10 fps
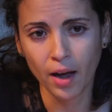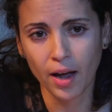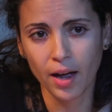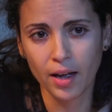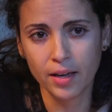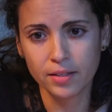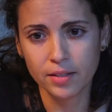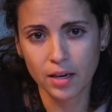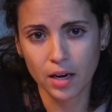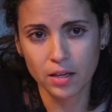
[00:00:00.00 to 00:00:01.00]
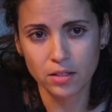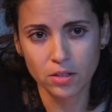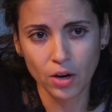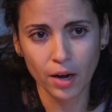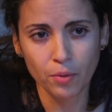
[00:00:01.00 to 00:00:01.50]
And
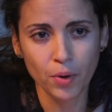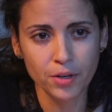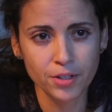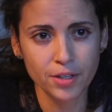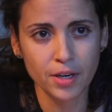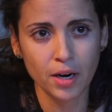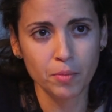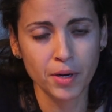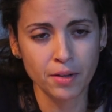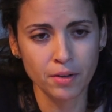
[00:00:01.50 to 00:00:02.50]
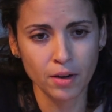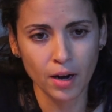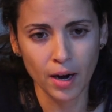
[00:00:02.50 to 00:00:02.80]
so I wonder, I mean,